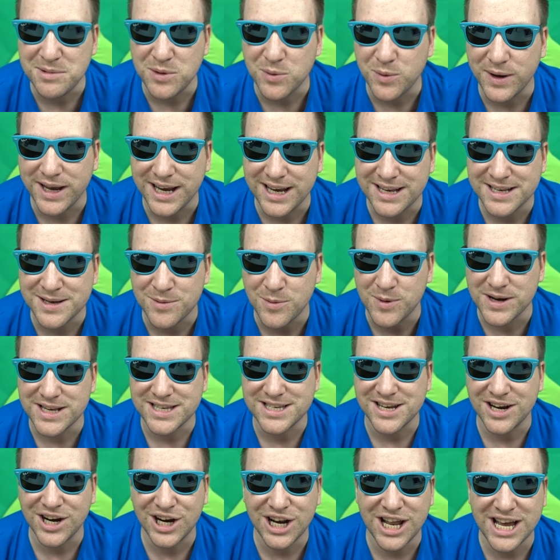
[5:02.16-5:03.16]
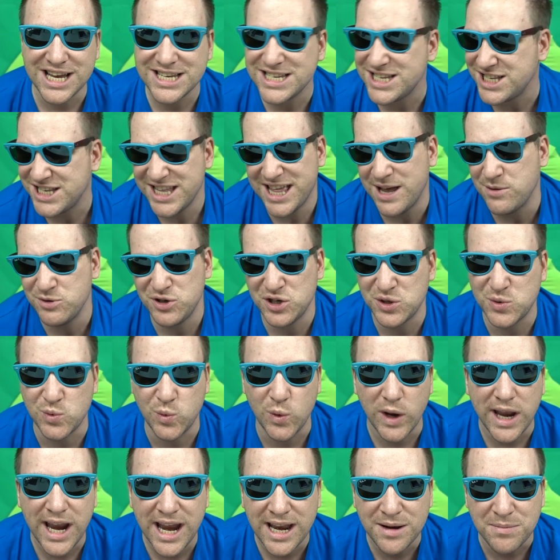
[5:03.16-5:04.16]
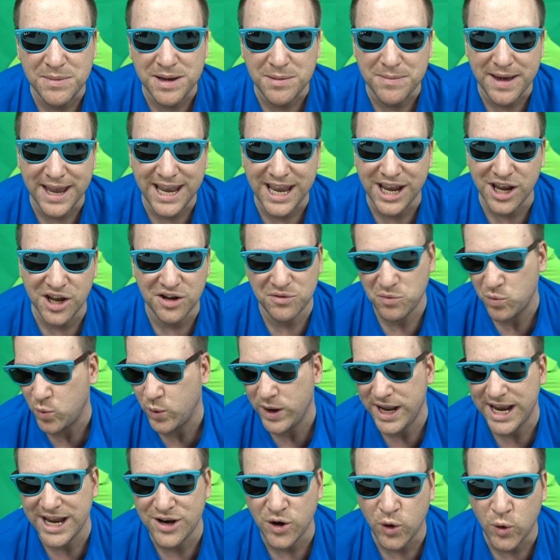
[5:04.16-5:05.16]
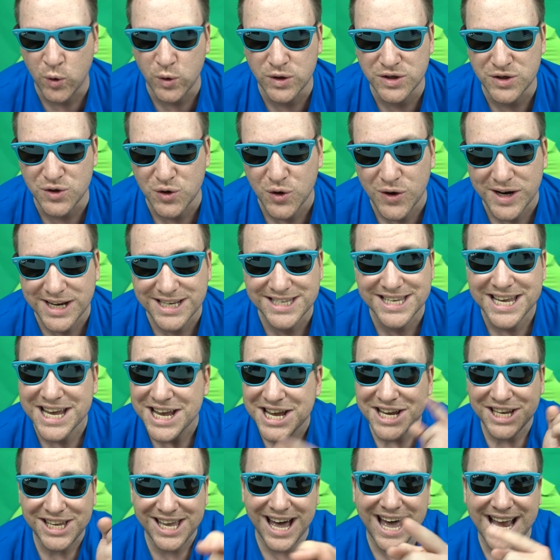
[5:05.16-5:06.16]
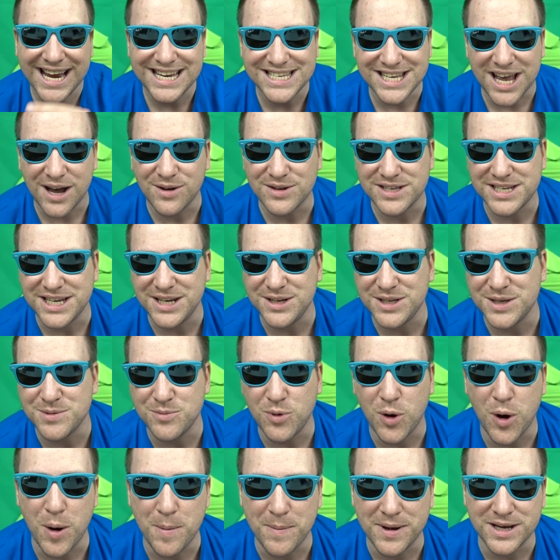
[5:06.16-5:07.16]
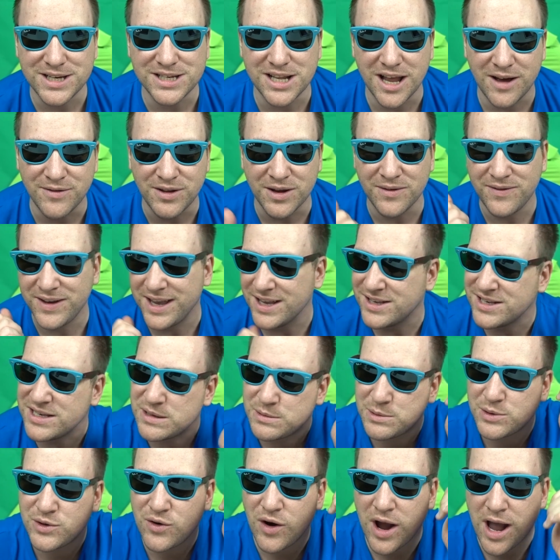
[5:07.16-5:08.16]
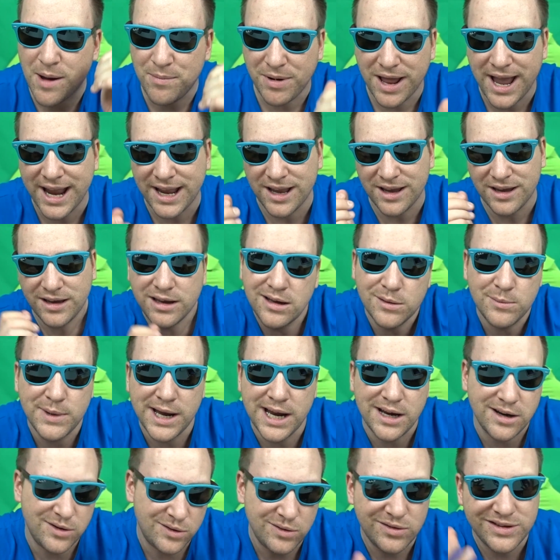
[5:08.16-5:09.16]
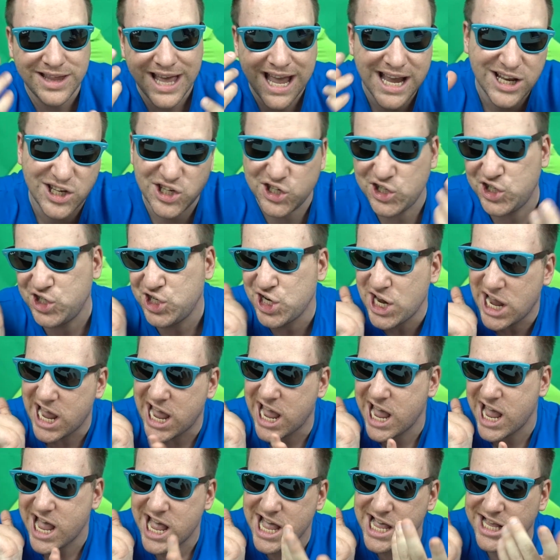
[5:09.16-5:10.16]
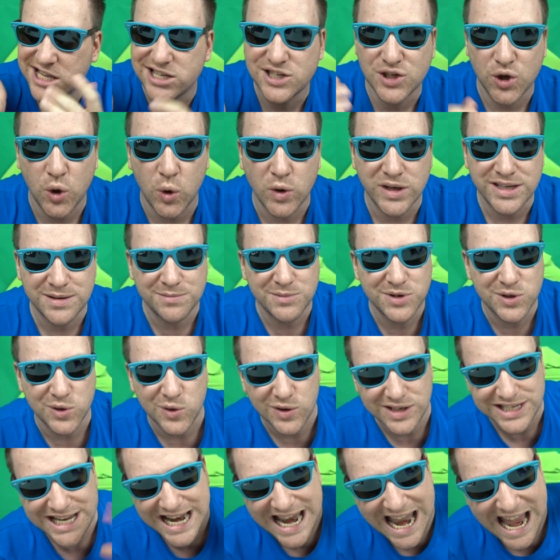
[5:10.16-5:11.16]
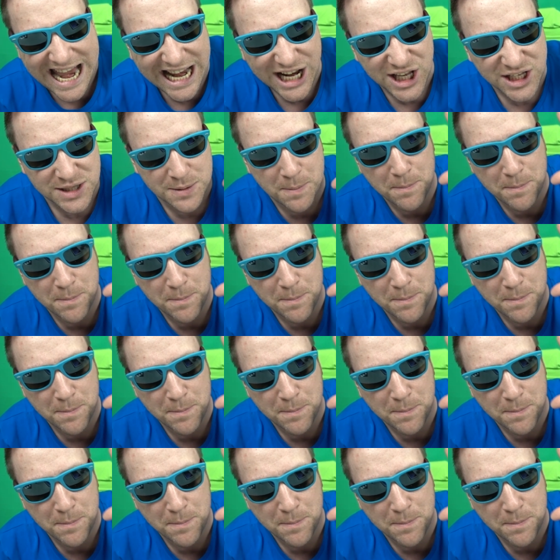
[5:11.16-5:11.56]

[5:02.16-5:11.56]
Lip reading: me wink because I'm wearing sunglasses, so that was just weird, me making a weird horse noise. Guys, I'll see you tomorrow. Much love. Don't forget to subscribe, like, and comment, and all that jazz. Awesome sauce. Laters.